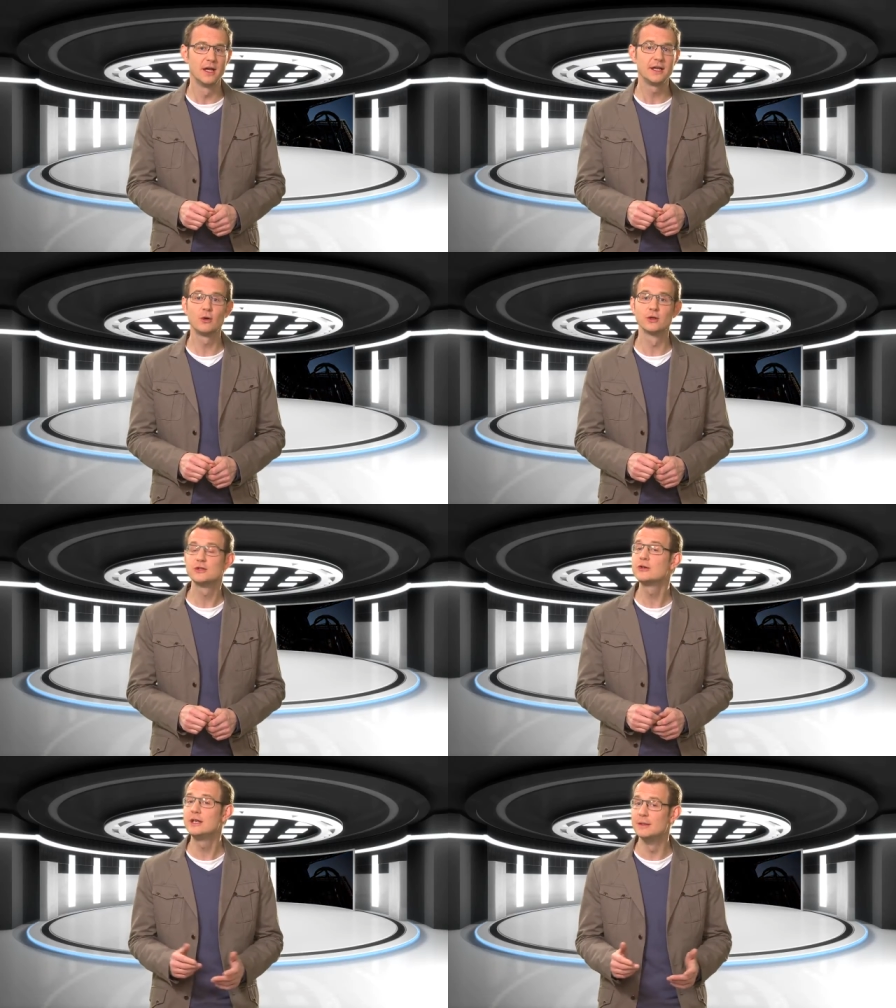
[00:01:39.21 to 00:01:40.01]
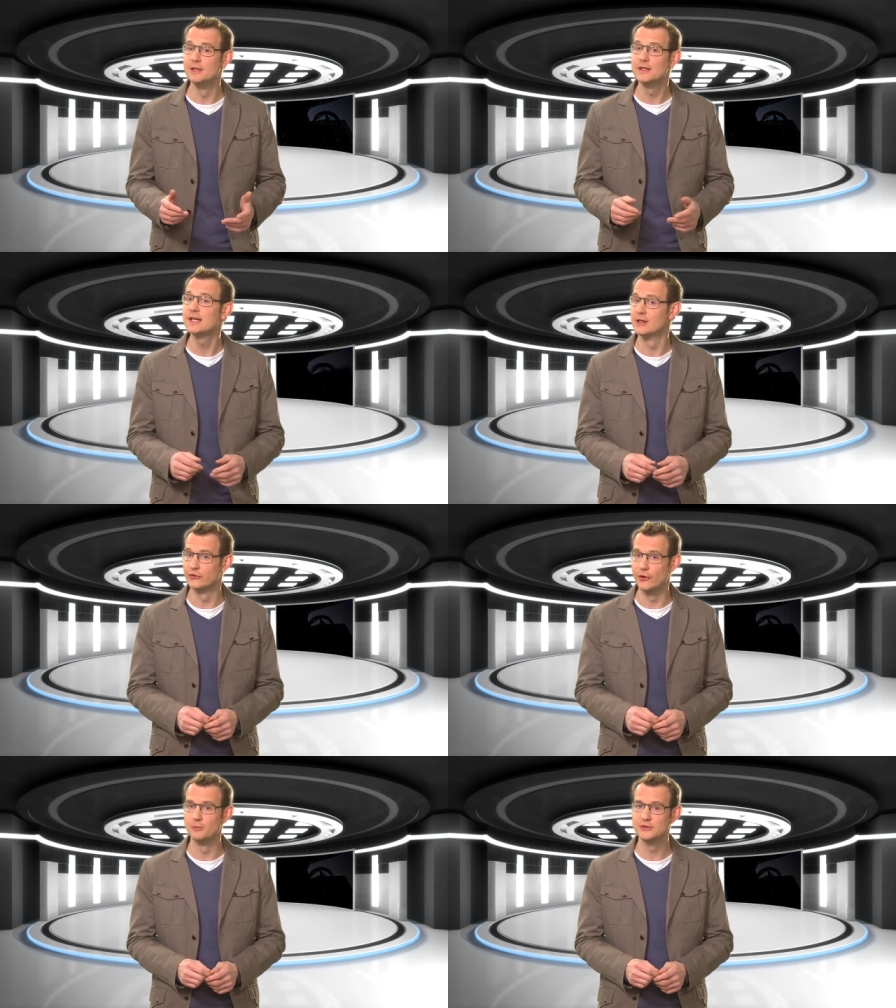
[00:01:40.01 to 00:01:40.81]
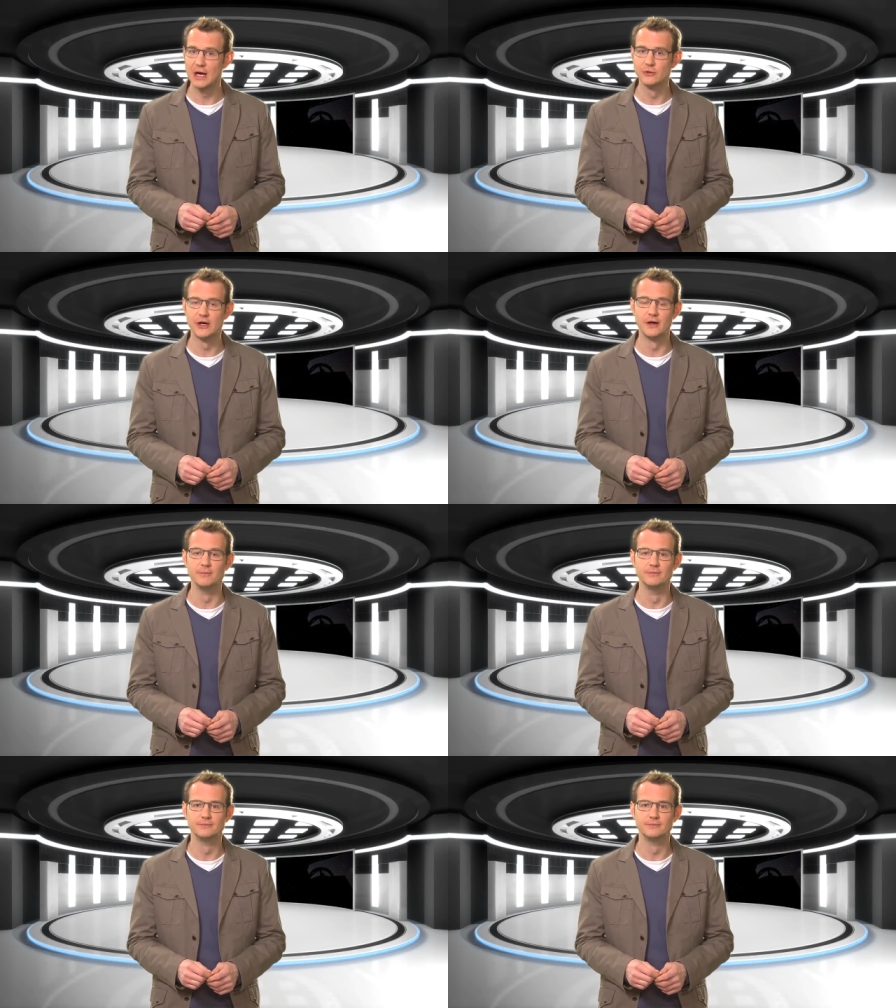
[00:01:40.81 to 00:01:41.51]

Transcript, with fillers: in order to limit the telescope's downtime.